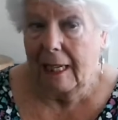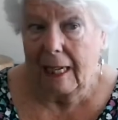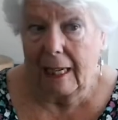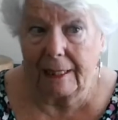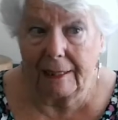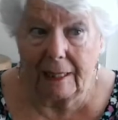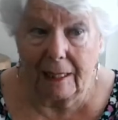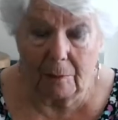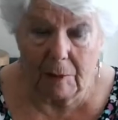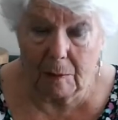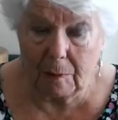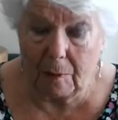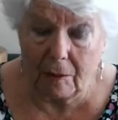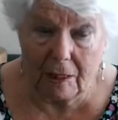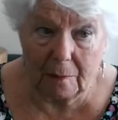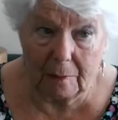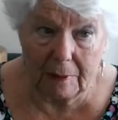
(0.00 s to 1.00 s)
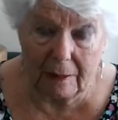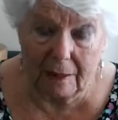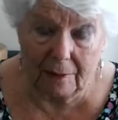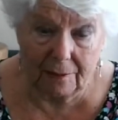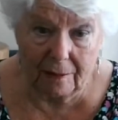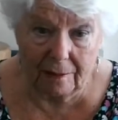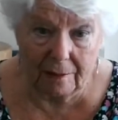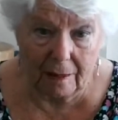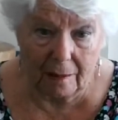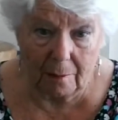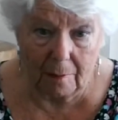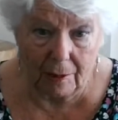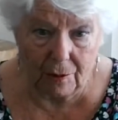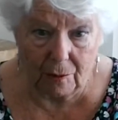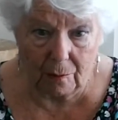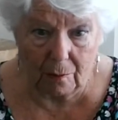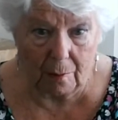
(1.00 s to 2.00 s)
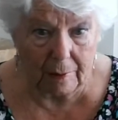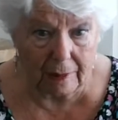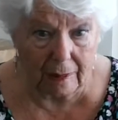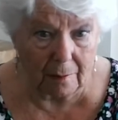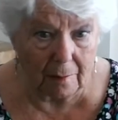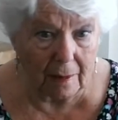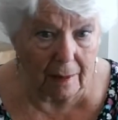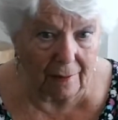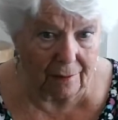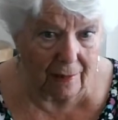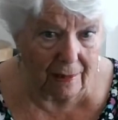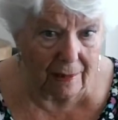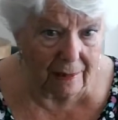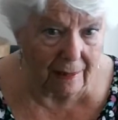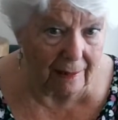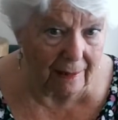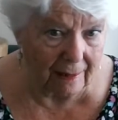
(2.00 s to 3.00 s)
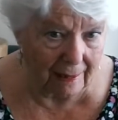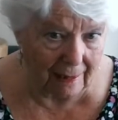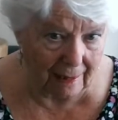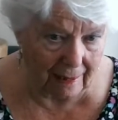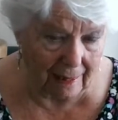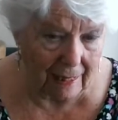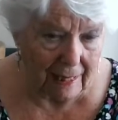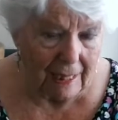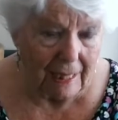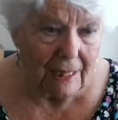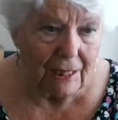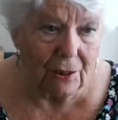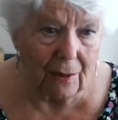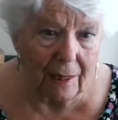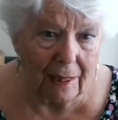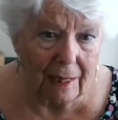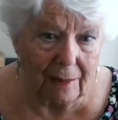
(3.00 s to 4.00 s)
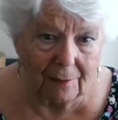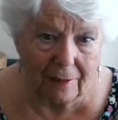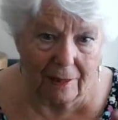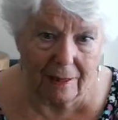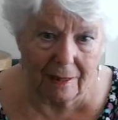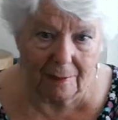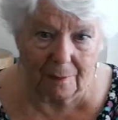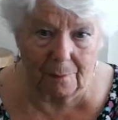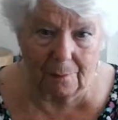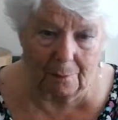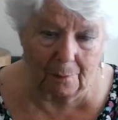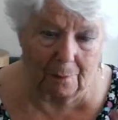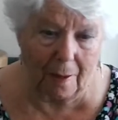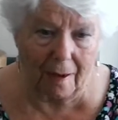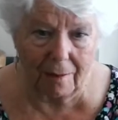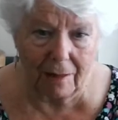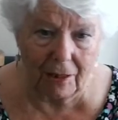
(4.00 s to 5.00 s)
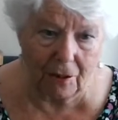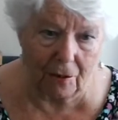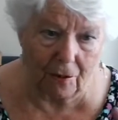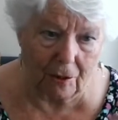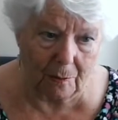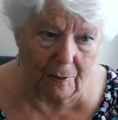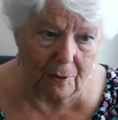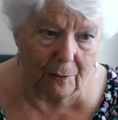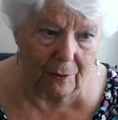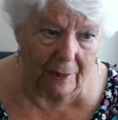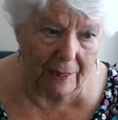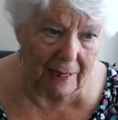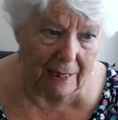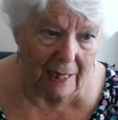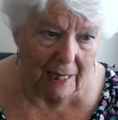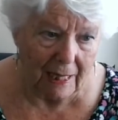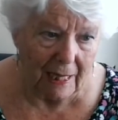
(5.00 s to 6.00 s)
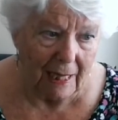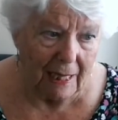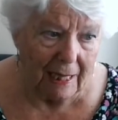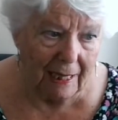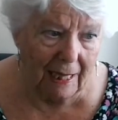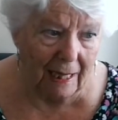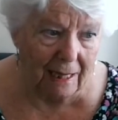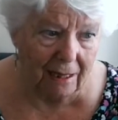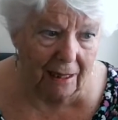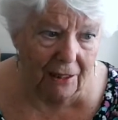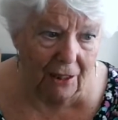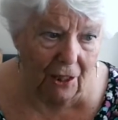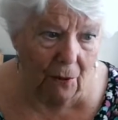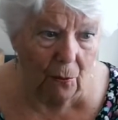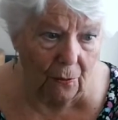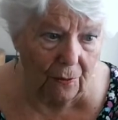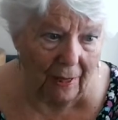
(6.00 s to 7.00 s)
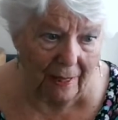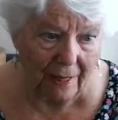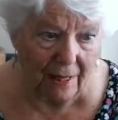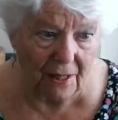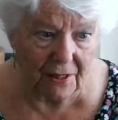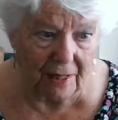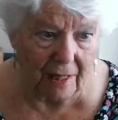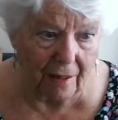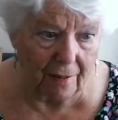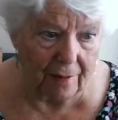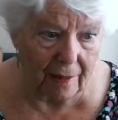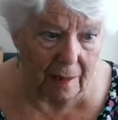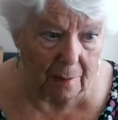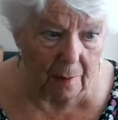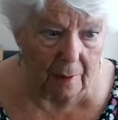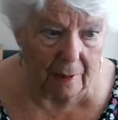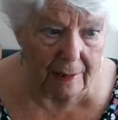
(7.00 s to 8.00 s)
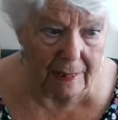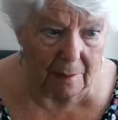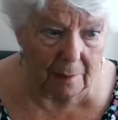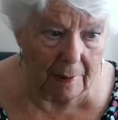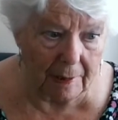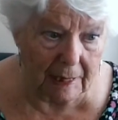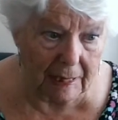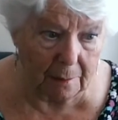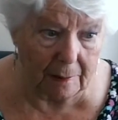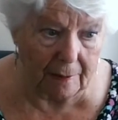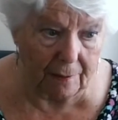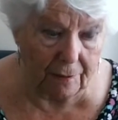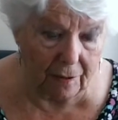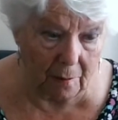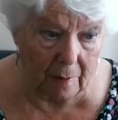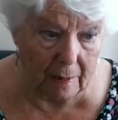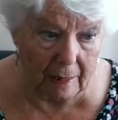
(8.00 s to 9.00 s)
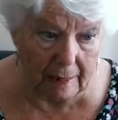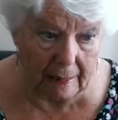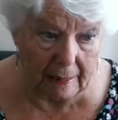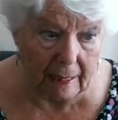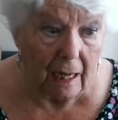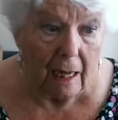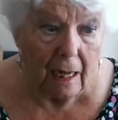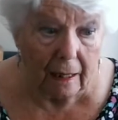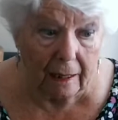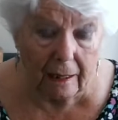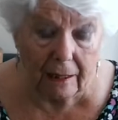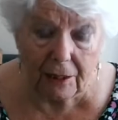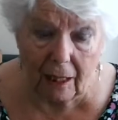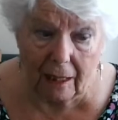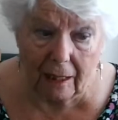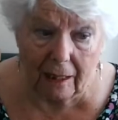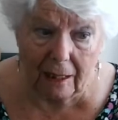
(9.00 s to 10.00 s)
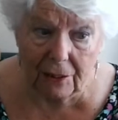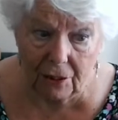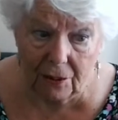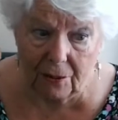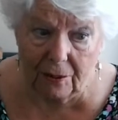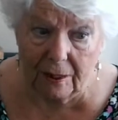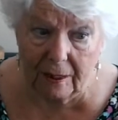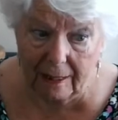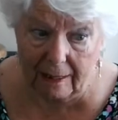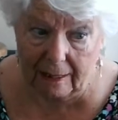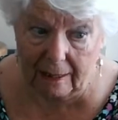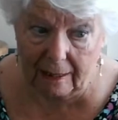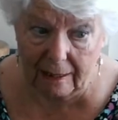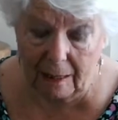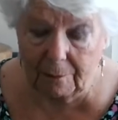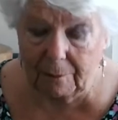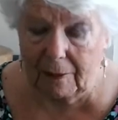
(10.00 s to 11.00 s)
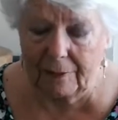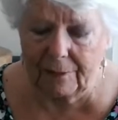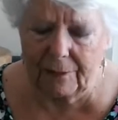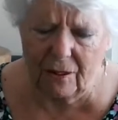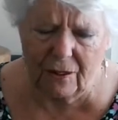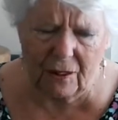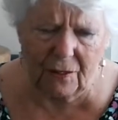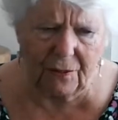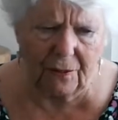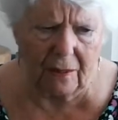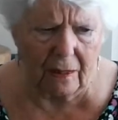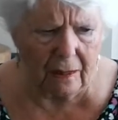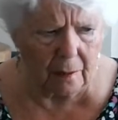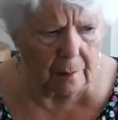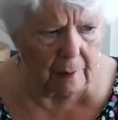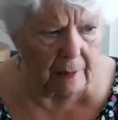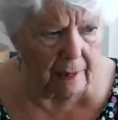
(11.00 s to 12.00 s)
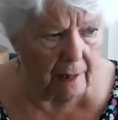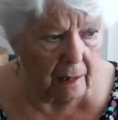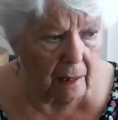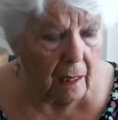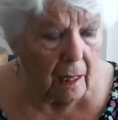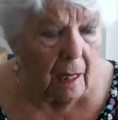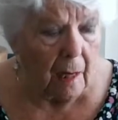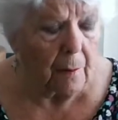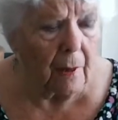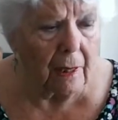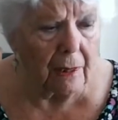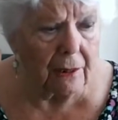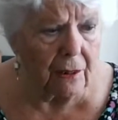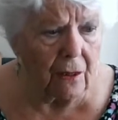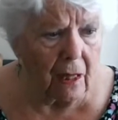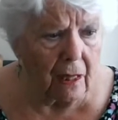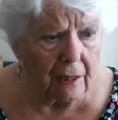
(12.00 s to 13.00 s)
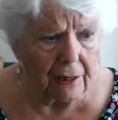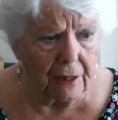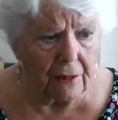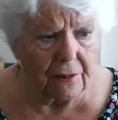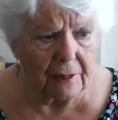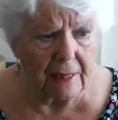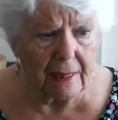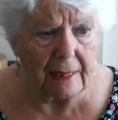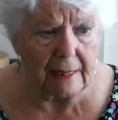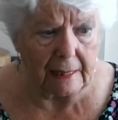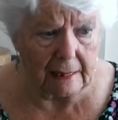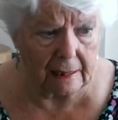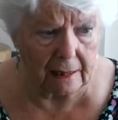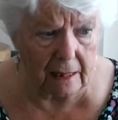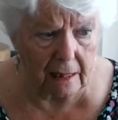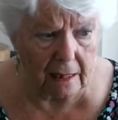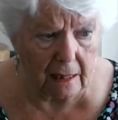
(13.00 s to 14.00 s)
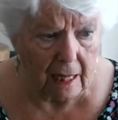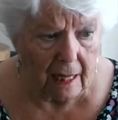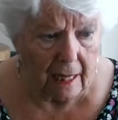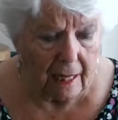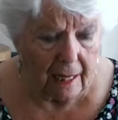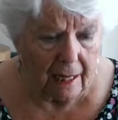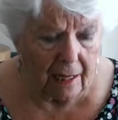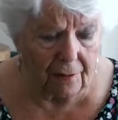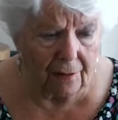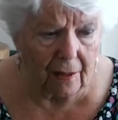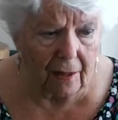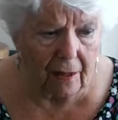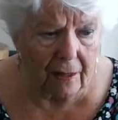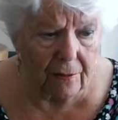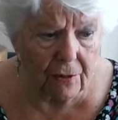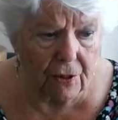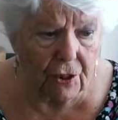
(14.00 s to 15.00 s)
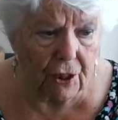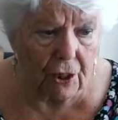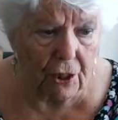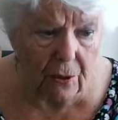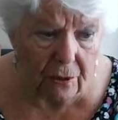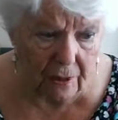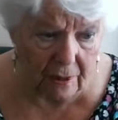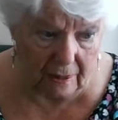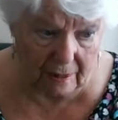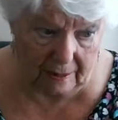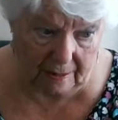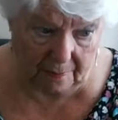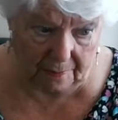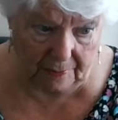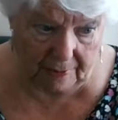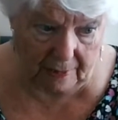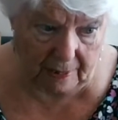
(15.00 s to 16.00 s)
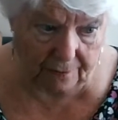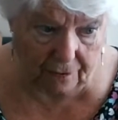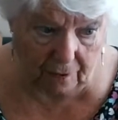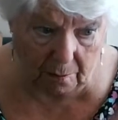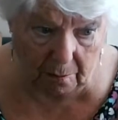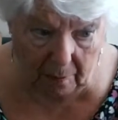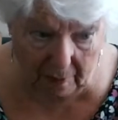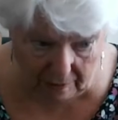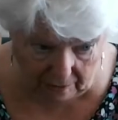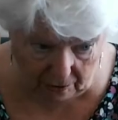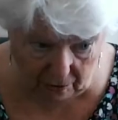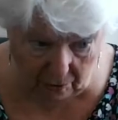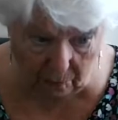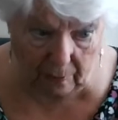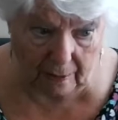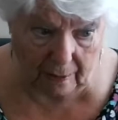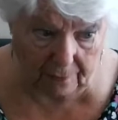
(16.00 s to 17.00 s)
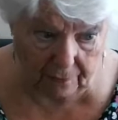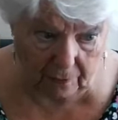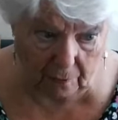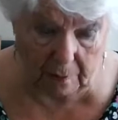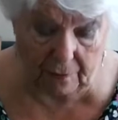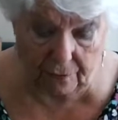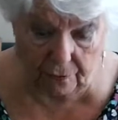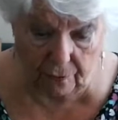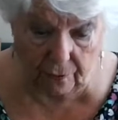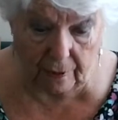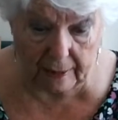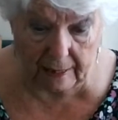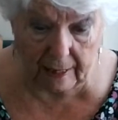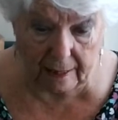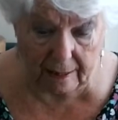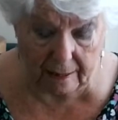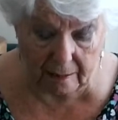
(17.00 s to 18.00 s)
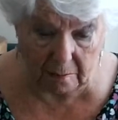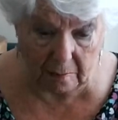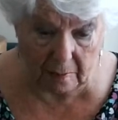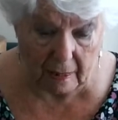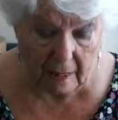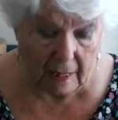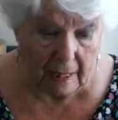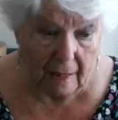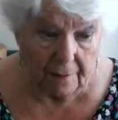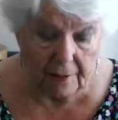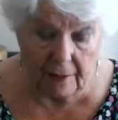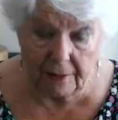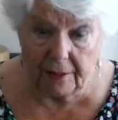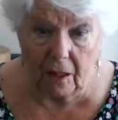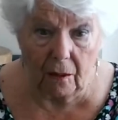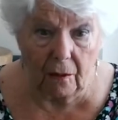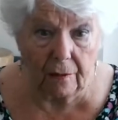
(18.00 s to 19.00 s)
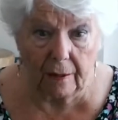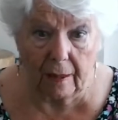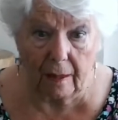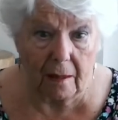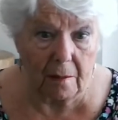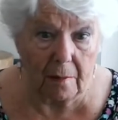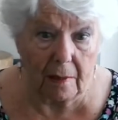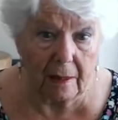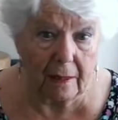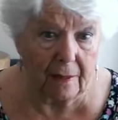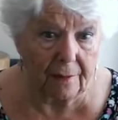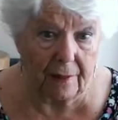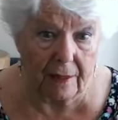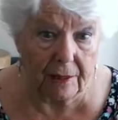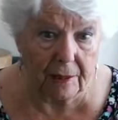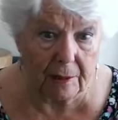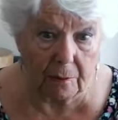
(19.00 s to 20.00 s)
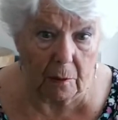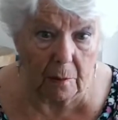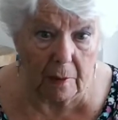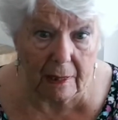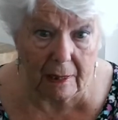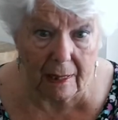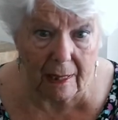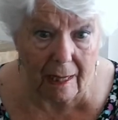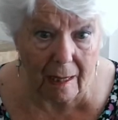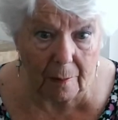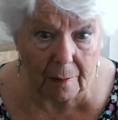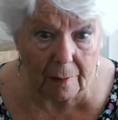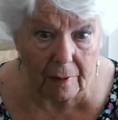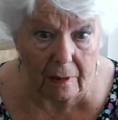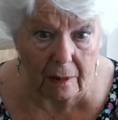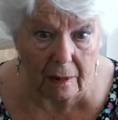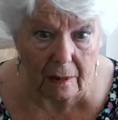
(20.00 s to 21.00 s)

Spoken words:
And yet we're supposed to be in the fifth dimension where we can manifest anything. So I have this paradox between, yes, I know all that in theory, but is it meant to be for me? And I do think, I'm diversifying a bit here, but I do think that if I have chosen something from my soul level before I came, then know how to manifest and will make it happen.